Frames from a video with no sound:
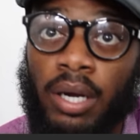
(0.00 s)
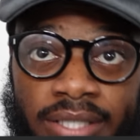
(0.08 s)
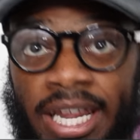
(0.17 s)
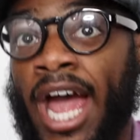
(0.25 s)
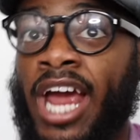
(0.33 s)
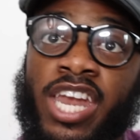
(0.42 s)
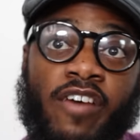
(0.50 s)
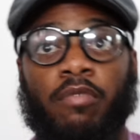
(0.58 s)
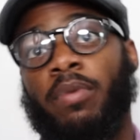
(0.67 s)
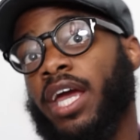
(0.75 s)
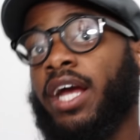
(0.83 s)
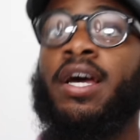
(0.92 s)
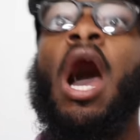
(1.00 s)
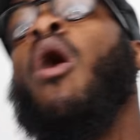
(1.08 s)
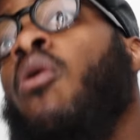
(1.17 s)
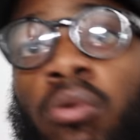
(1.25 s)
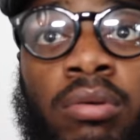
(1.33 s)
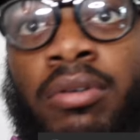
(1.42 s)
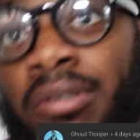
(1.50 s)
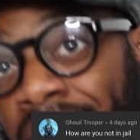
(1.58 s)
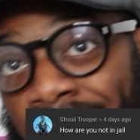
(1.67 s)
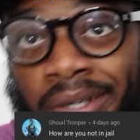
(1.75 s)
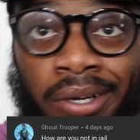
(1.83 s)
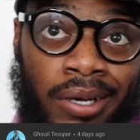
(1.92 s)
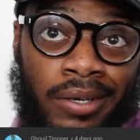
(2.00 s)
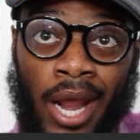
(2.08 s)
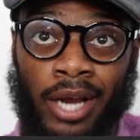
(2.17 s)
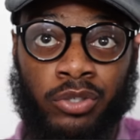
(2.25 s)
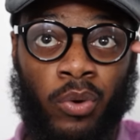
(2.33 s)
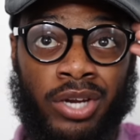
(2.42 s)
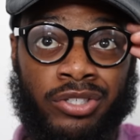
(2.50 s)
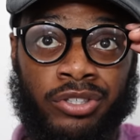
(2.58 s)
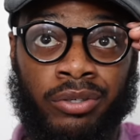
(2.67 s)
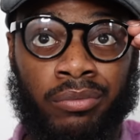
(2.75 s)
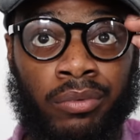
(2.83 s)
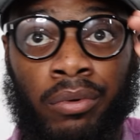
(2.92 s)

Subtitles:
Cause I ain't never being caught. Next question.